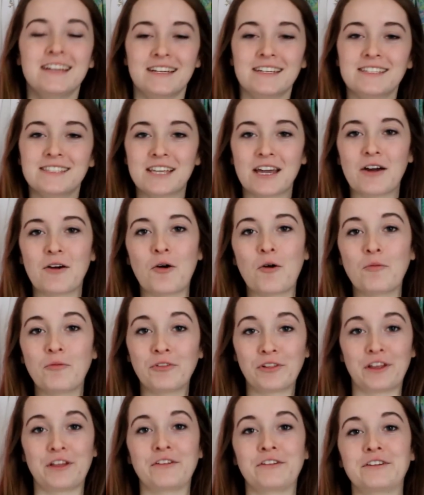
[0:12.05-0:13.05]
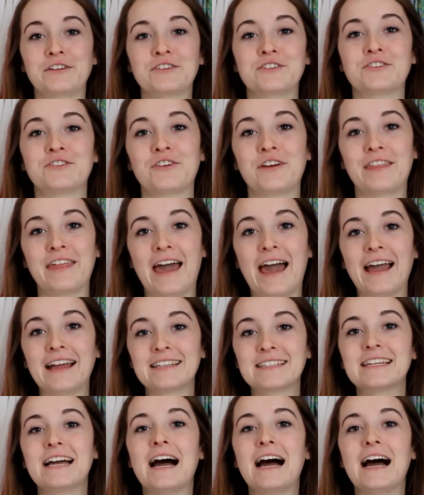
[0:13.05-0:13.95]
so hopefully you'll enjoy that.